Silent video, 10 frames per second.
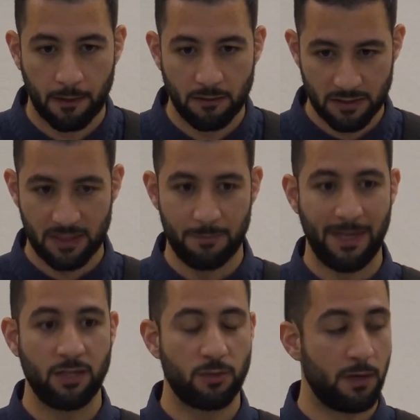This is the
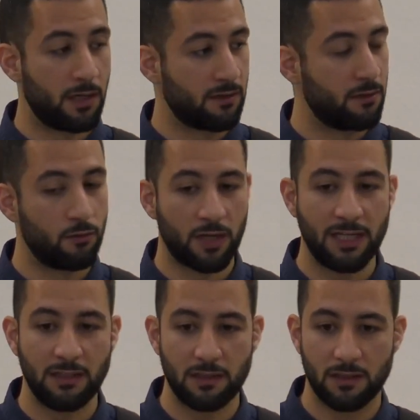benchmark that the
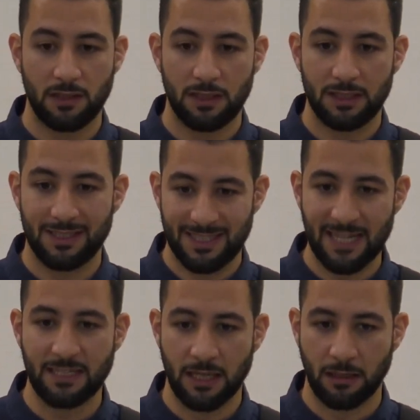Quran is
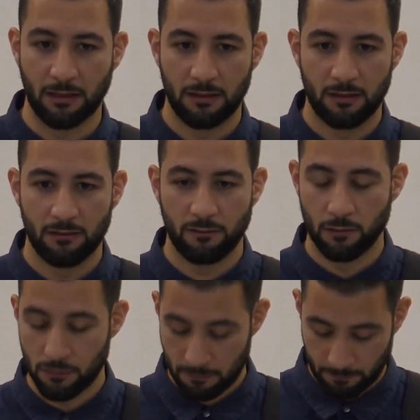setting
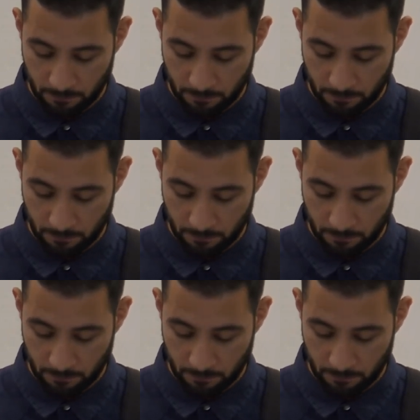for